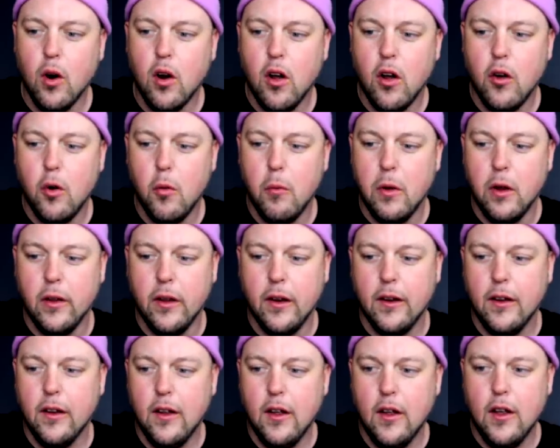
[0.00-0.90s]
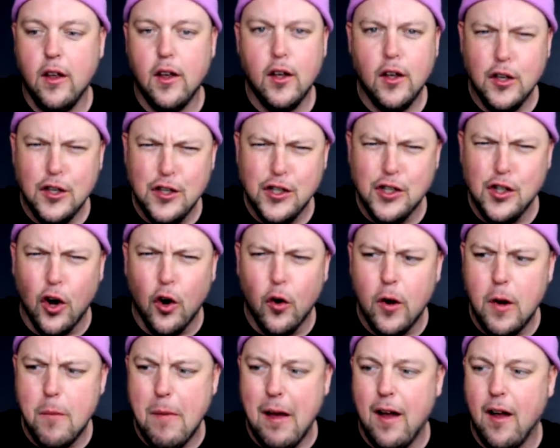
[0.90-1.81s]
condo building.
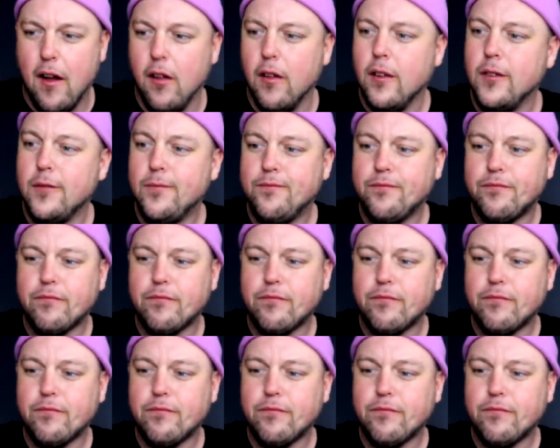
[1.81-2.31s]
Sorry, pal.